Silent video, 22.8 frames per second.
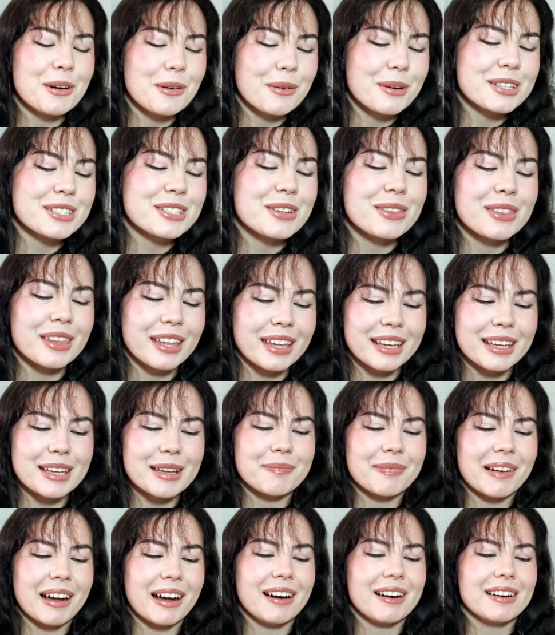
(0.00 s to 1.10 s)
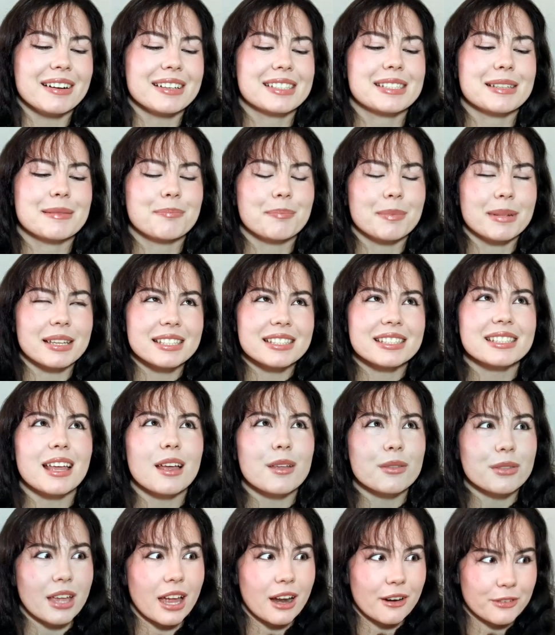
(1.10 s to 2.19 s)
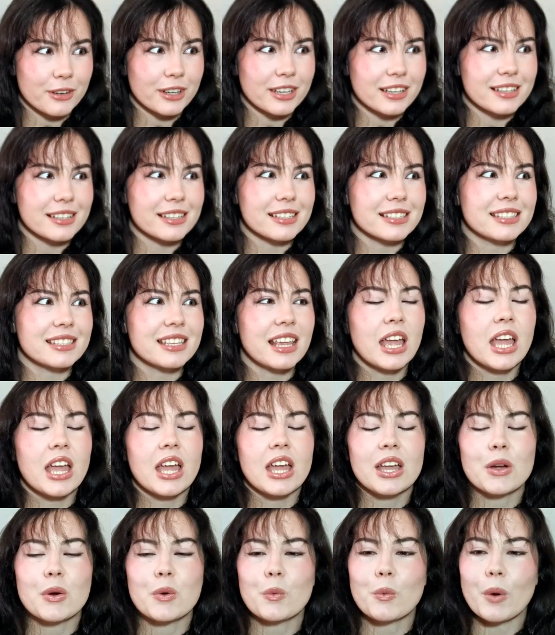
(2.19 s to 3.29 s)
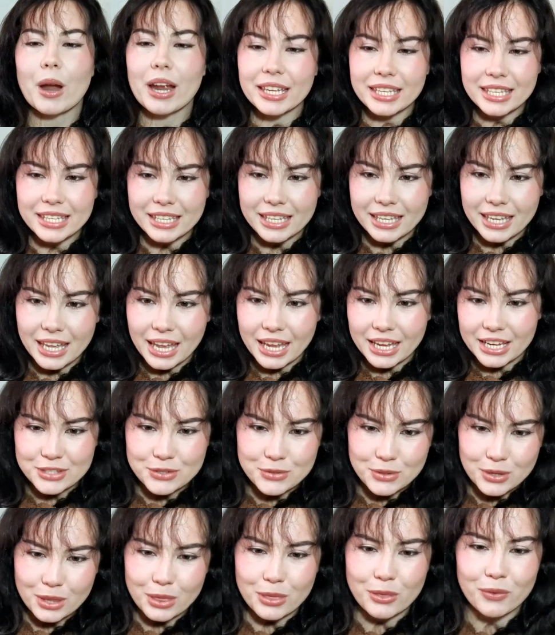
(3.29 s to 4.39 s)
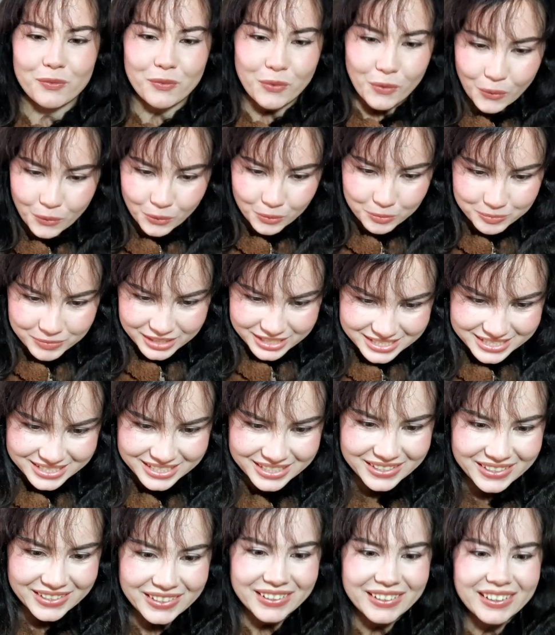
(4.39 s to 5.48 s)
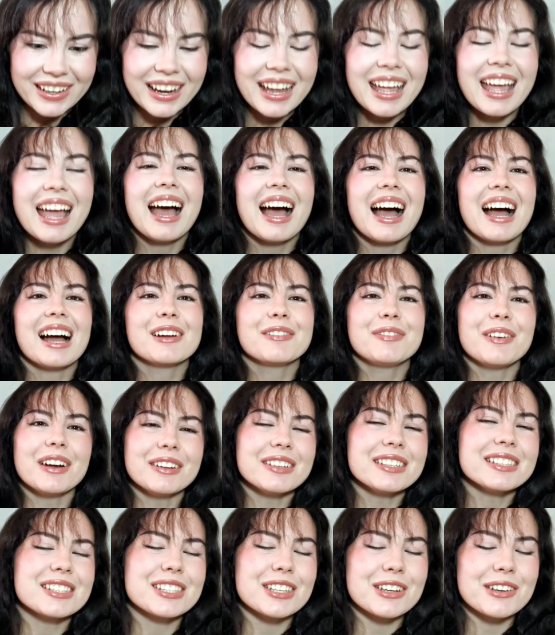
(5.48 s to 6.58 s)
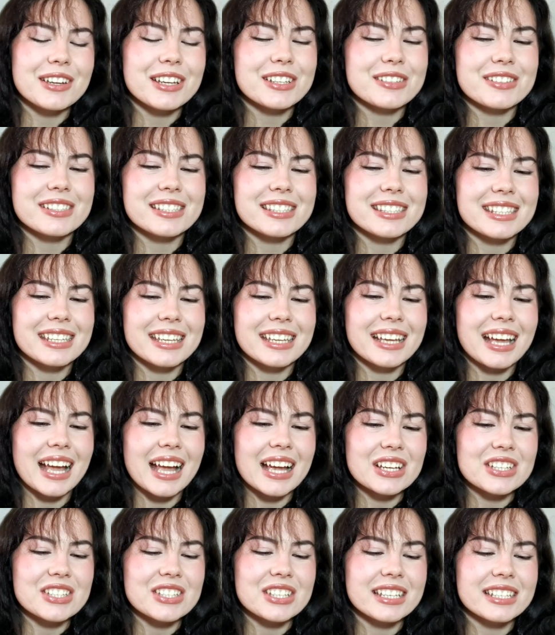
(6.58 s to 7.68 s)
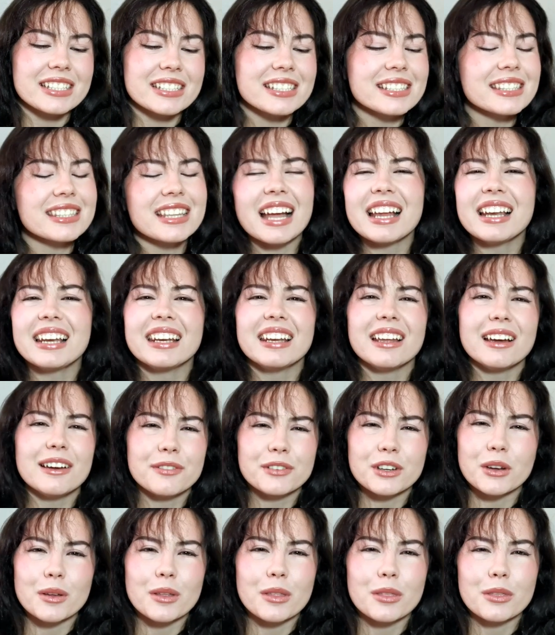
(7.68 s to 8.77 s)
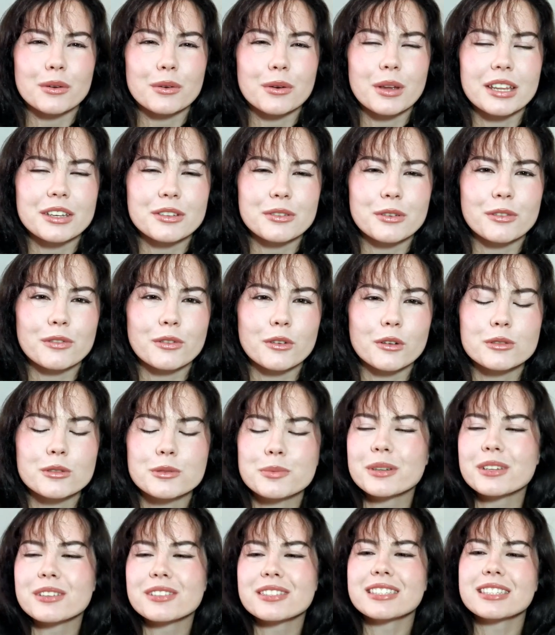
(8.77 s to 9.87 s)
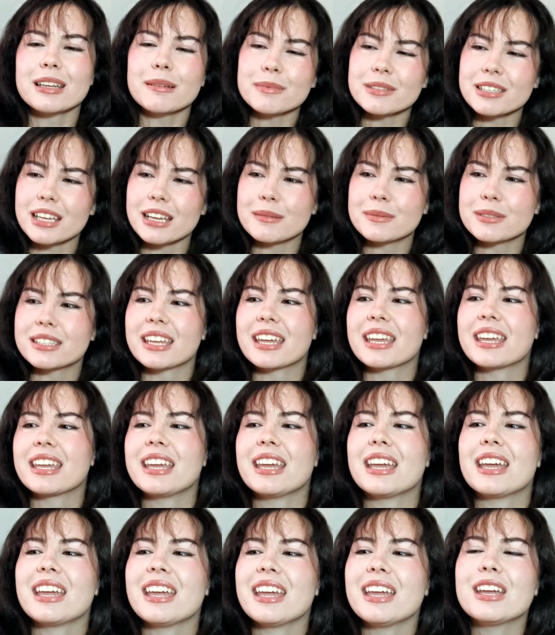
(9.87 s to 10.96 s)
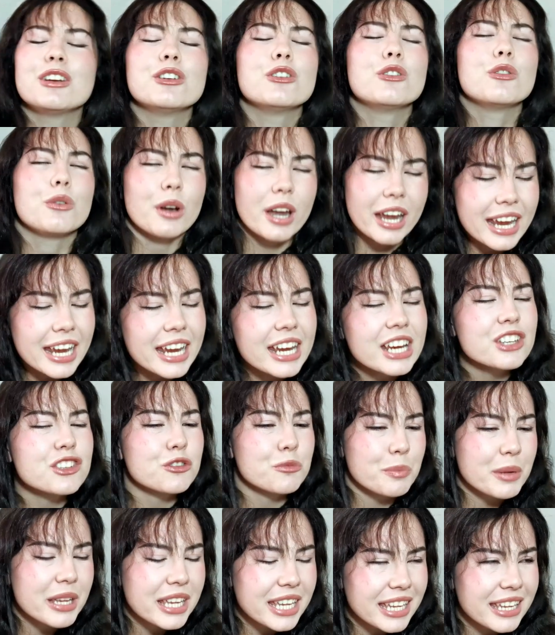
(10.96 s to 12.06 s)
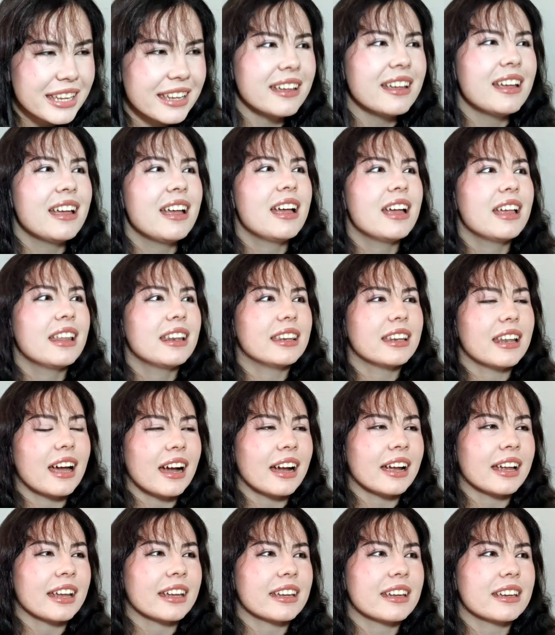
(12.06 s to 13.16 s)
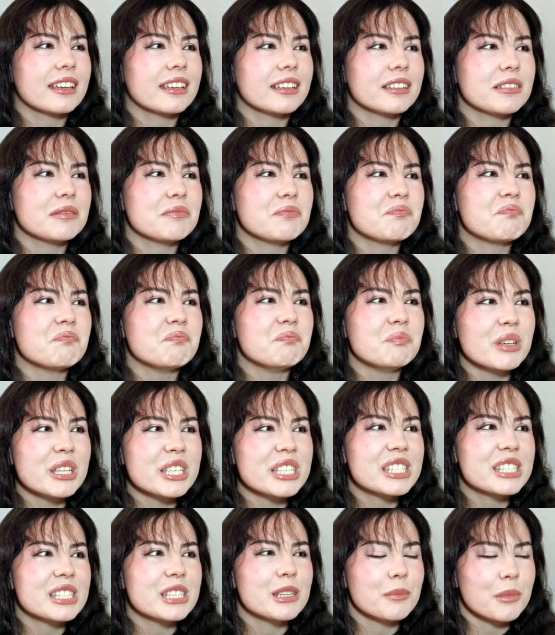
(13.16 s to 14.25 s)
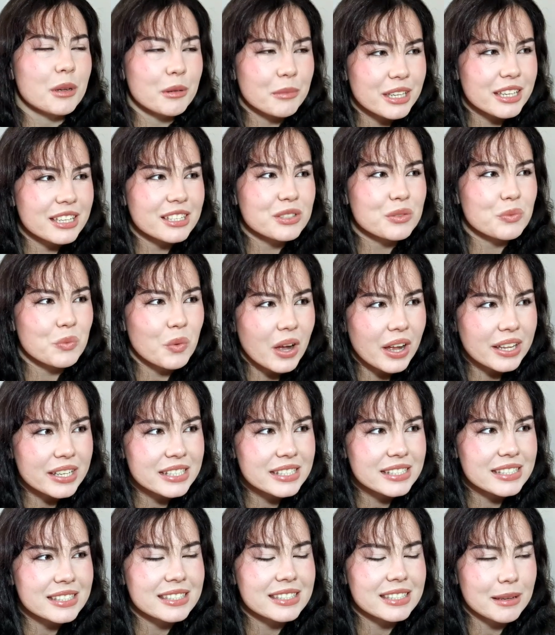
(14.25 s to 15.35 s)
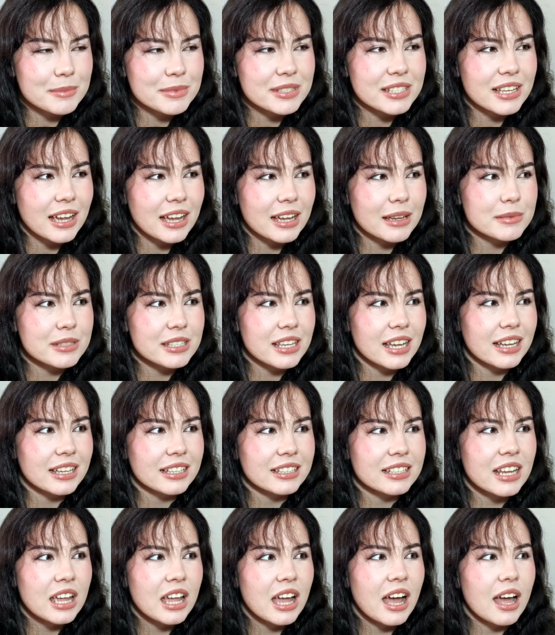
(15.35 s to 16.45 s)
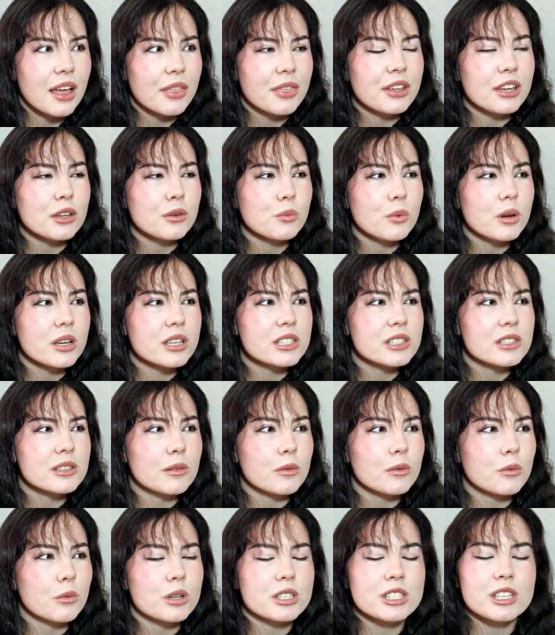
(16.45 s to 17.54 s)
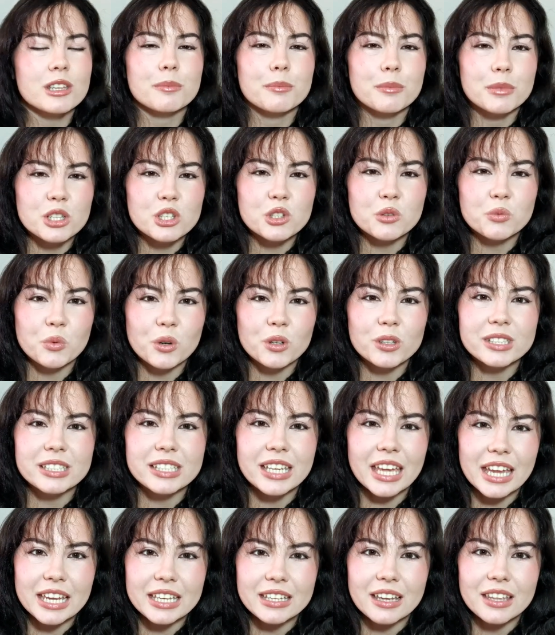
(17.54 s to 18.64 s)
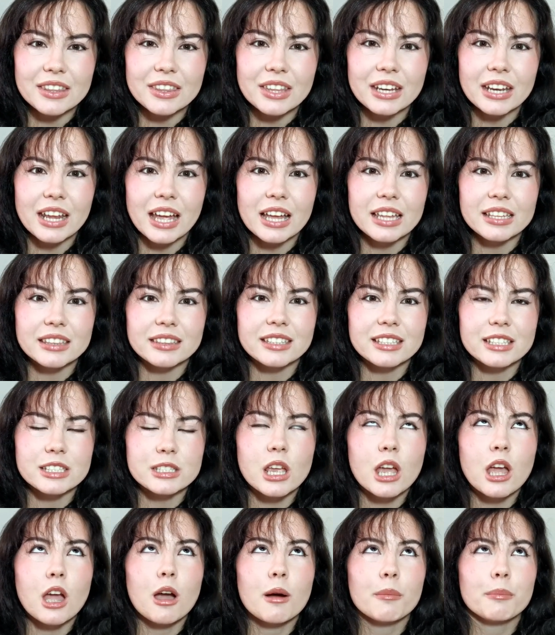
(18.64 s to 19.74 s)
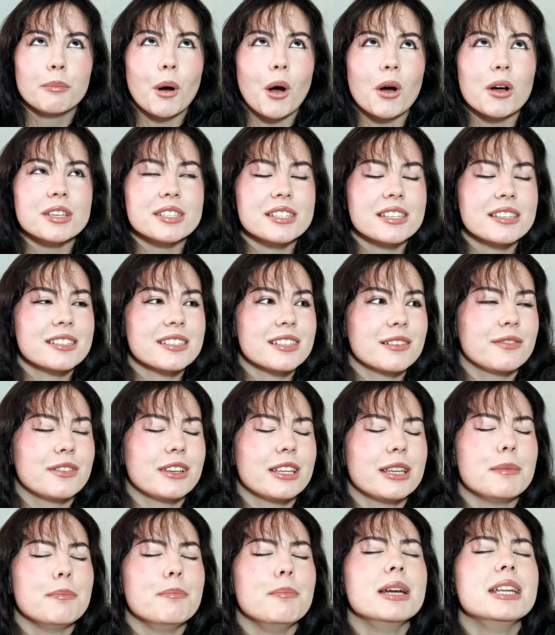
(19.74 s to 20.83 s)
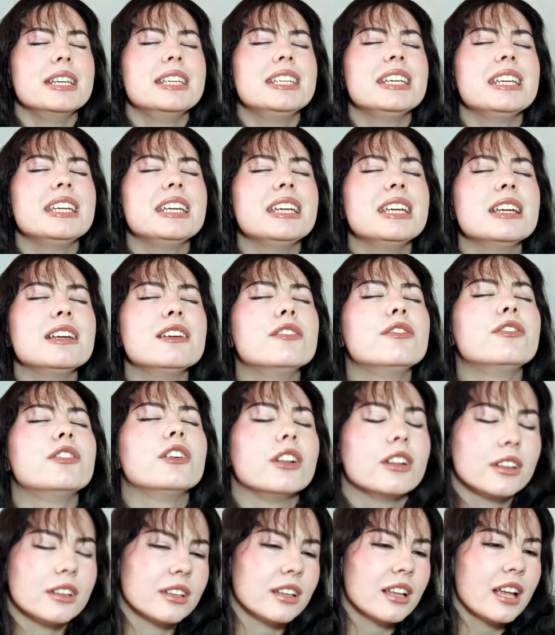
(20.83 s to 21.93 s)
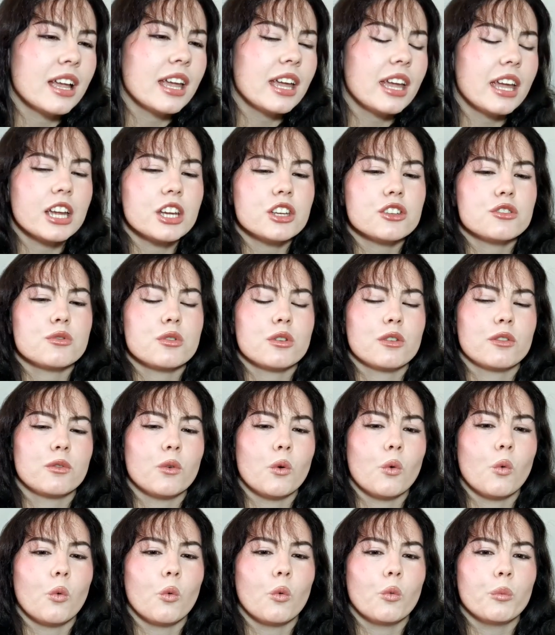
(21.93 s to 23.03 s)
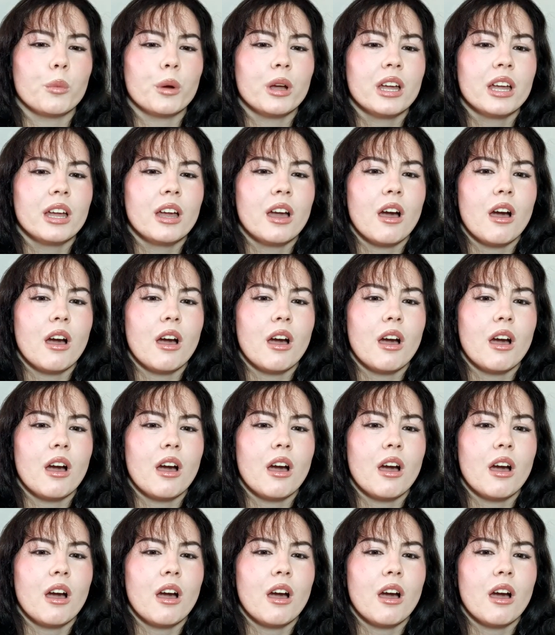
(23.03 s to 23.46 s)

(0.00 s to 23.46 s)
know what you think about Miss South Africa's wacky entry form this year. I found it so interesting. Actually, just I love going through entry forms, because sometimes they enrage me, like Miss Namibia's one sometimes, and I think it was it Miss World Kenya that had this positively medieval entry form.